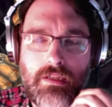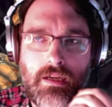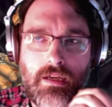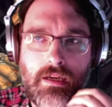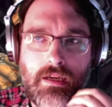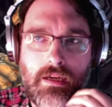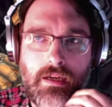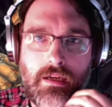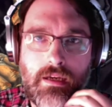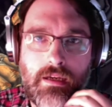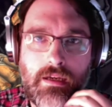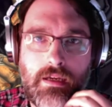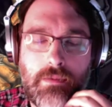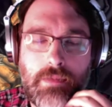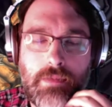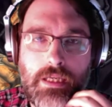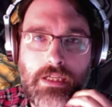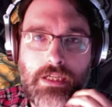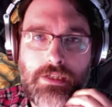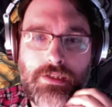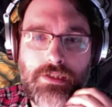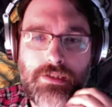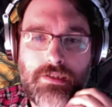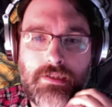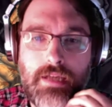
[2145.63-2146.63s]
Uh, I
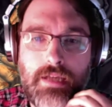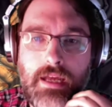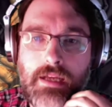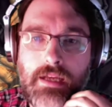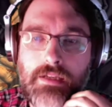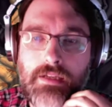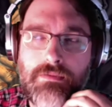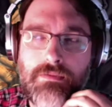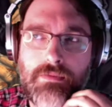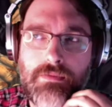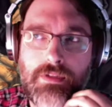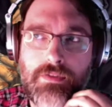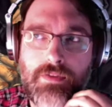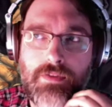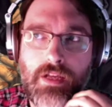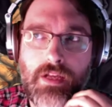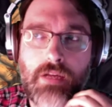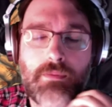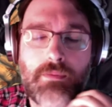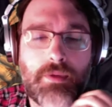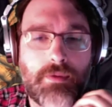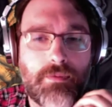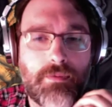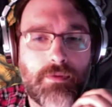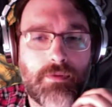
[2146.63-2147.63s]
managed to snag some
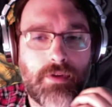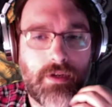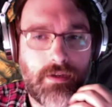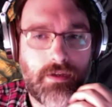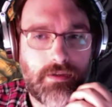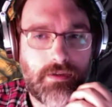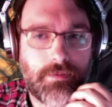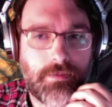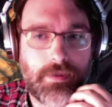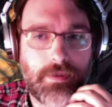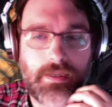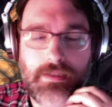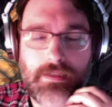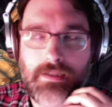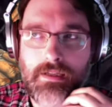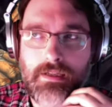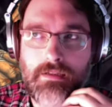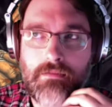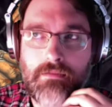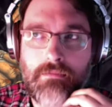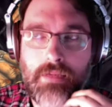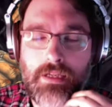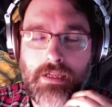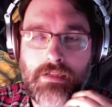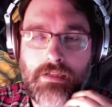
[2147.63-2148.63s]
development credit because I
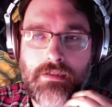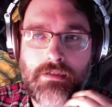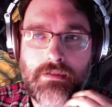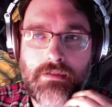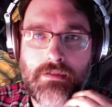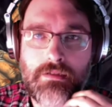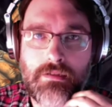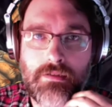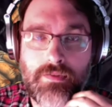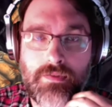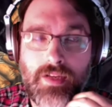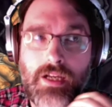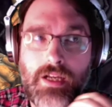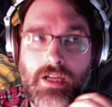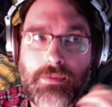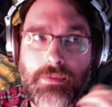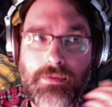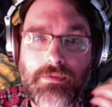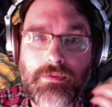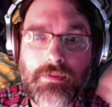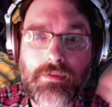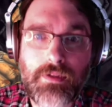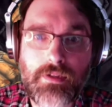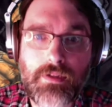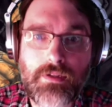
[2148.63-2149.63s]
managed to develop
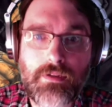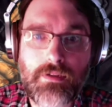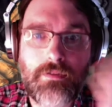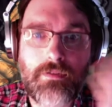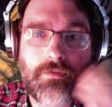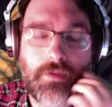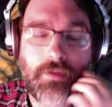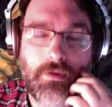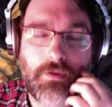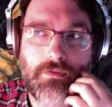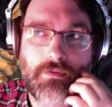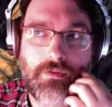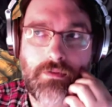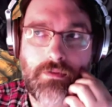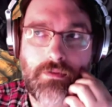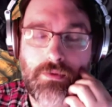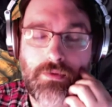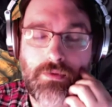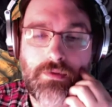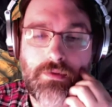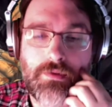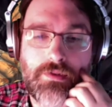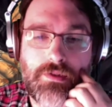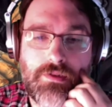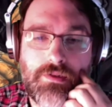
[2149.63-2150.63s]
uh, a few of the
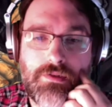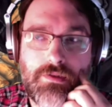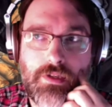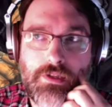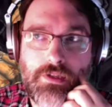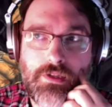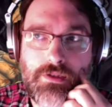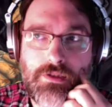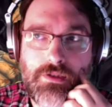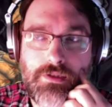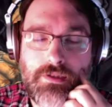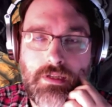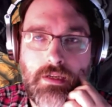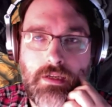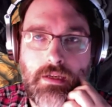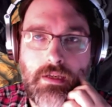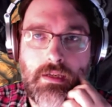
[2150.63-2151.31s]
rules and structures.